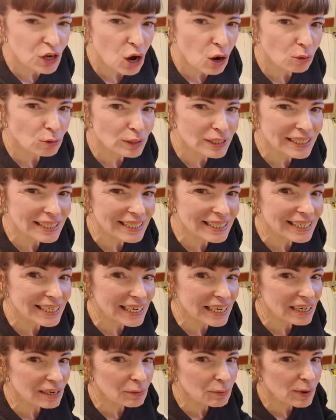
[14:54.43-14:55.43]
cozy
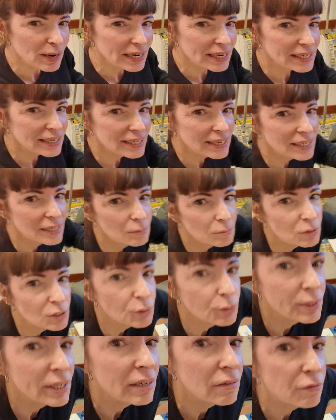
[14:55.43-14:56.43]
DIY that I'm
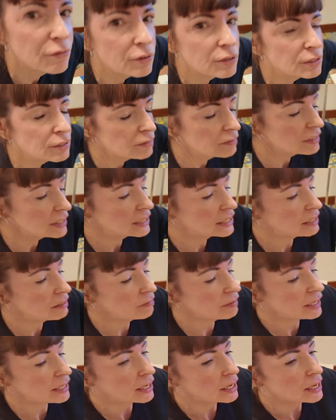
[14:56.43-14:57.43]
doing in front of the
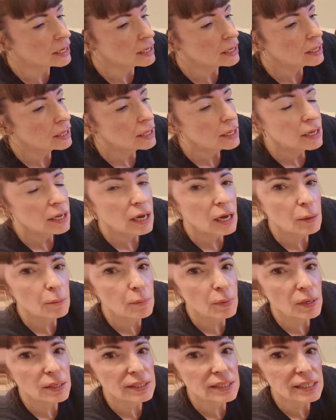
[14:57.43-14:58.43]
TV. I
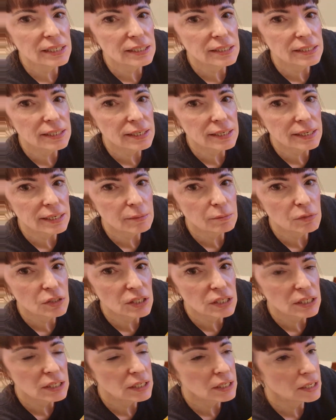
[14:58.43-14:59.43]
bought this
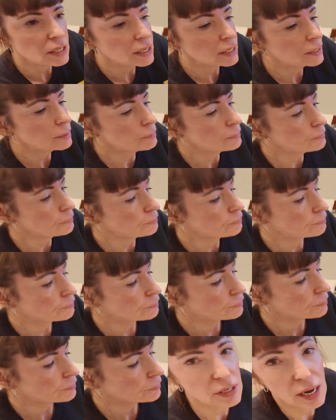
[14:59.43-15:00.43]
empty
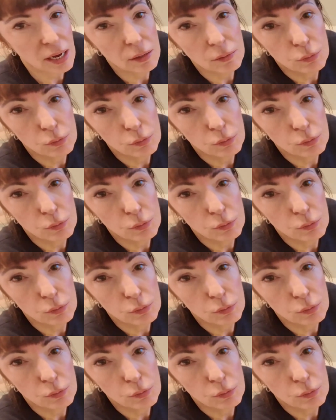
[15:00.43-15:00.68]
yeah,